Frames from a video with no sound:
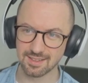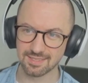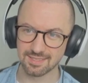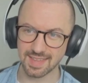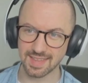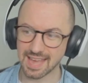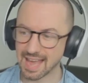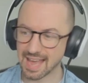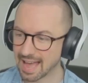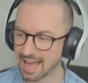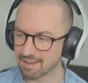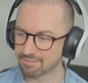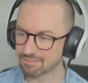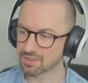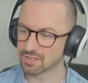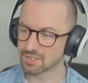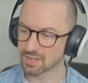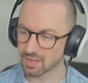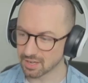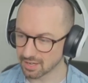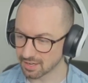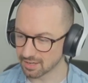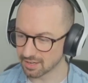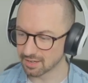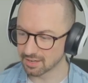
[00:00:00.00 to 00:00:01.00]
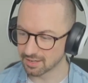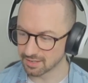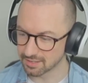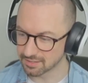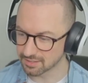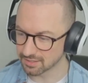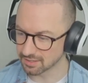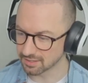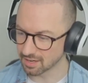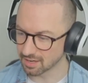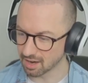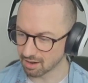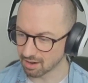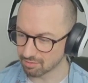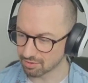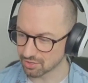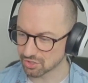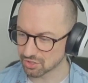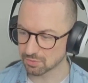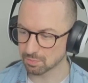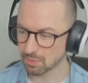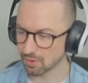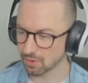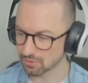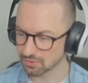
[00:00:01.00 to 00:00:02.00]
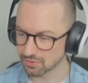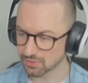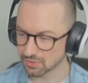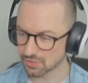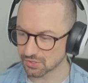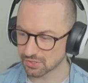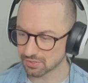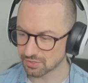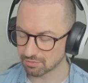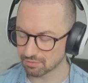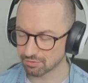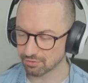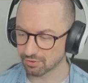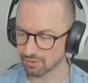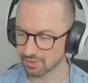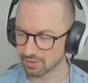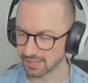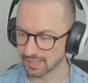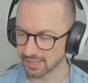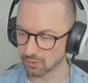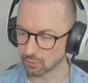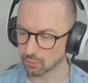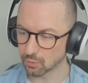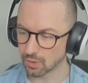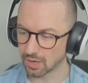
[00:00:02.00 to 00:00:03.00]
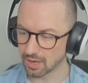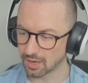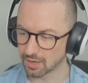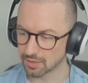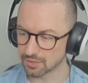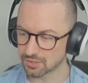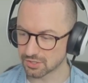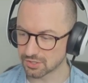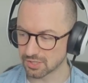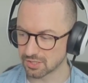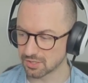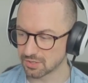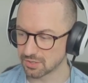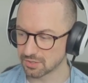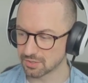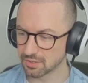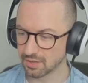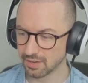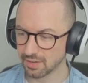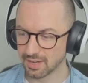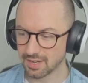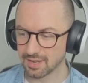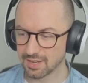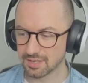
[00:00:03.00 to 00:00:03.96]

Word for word: they haven't heard a response for a little while do you